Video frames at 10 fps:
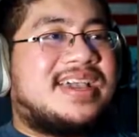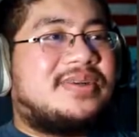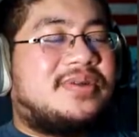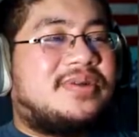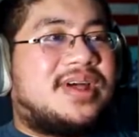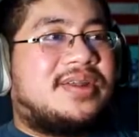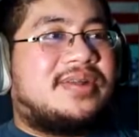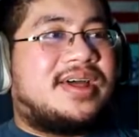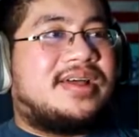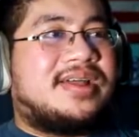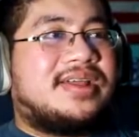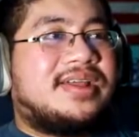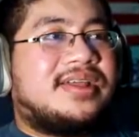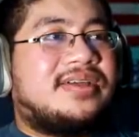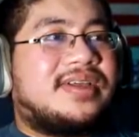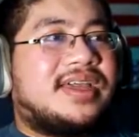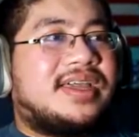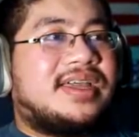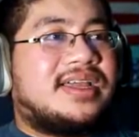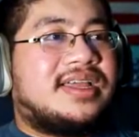Hold, hold on, hold on, hold on. Okay.
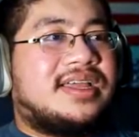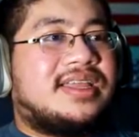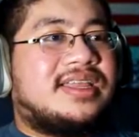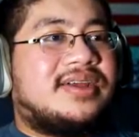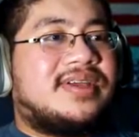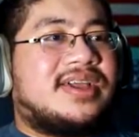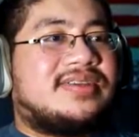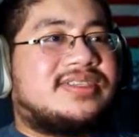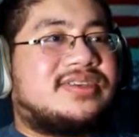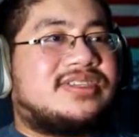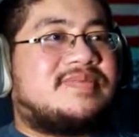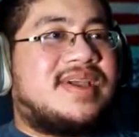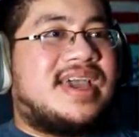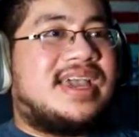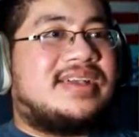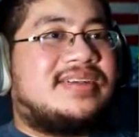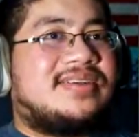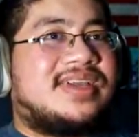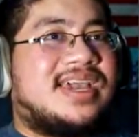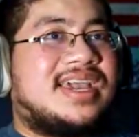There we go. Search the bag.
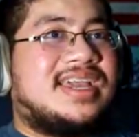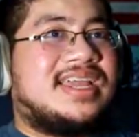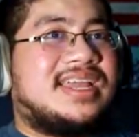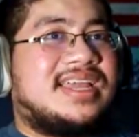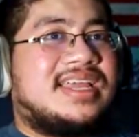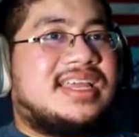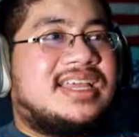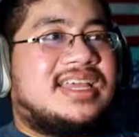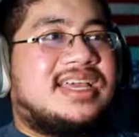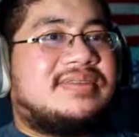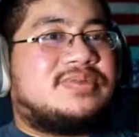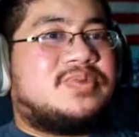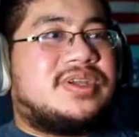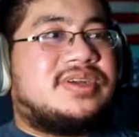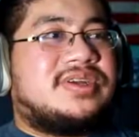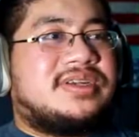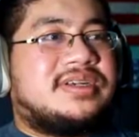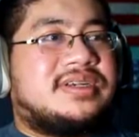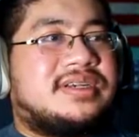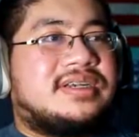Okay. That was weird.
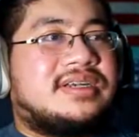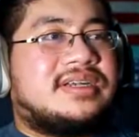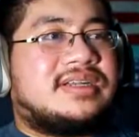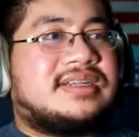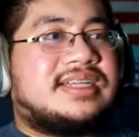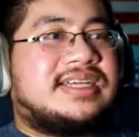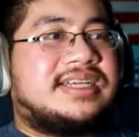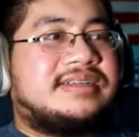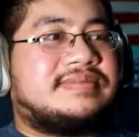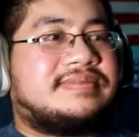Not gonna lie.